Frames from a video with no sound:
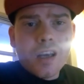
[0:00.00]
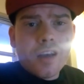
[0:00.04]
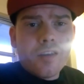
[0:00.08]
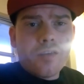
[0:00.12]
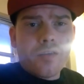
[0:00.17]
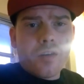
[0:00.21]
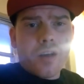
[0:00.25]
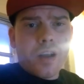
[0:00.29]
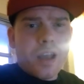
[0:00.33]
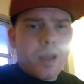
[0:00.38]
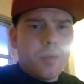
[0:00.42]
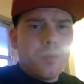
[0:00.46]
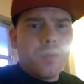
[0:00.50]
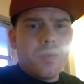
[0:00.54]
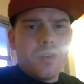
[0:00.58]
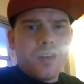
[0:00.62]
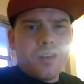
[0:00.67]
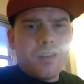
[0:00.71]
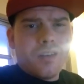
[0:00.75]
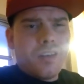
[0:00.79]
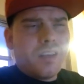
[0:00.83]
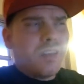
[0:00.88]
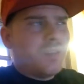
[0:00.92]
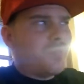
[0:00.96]
For
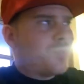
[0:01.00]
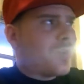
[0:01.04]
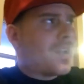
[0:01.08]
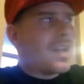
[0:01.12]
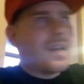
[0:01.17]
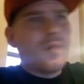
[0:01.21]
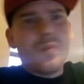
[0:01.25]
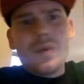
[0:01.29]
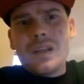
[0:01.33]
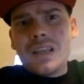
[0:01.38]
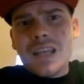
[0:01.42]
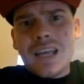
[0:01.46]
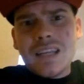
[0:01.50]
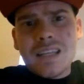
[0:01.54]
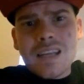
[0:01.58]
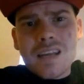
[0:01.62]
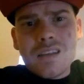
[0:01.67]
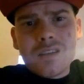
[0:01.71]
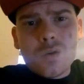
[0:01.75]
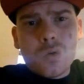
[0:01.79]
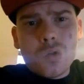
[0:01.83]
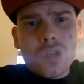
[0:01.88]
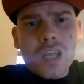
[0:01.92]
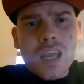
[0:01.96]
him, he's probably been like that
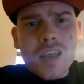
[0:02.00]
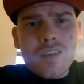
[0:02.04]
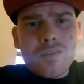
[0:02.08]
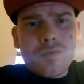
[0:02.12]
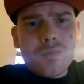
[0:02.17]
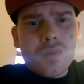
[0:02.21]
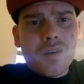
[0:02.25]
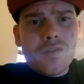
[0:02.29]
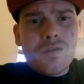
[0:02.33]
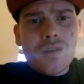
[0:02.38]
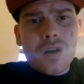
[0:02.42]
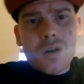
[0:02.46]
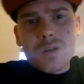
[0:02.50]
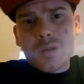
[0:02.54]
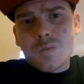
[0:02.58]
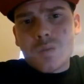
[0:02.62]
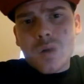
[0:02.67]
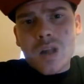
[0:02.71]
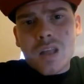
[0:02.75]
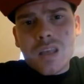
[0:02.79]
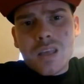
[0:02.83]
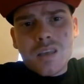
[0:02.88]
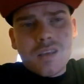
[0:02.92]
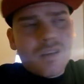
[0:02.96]
his whole life. Motherfucker's
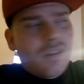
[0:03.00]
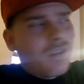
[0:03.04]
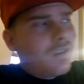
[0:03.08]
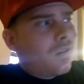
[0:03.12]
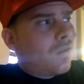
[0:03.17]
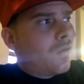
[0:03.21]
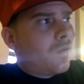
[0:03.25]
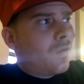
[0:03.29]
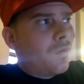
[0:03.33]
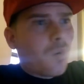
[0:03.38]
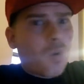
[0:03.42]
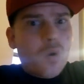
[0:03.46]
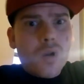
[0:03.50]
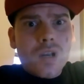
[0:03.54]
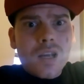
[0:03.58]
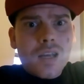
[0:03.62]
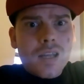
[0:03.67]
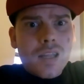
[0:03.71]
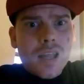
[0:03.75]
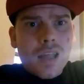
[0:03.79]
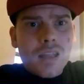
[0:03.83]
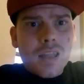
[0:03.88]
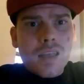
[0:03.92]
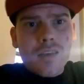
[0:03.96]
probably, you know, born
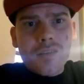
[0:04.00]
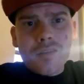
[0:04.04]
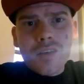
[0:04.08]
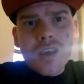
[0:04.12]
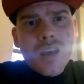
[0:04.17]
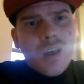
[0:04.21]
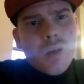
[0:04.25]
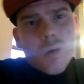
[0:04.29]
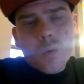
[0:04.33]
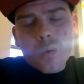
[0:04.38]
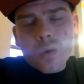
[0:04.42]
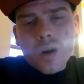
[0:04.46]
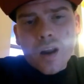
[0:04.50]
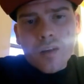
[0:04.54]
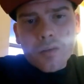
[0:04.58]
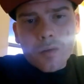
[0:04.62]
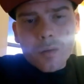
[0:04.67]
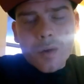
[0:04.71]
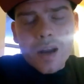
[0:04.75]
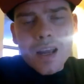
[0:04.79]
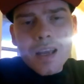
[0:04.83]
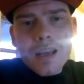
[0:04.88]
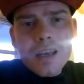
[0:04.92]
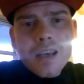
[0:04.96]
into that, like, whatever,
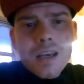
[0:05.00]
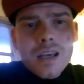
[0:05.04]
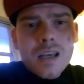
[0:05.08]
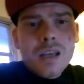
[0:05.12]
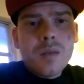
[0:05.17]
right?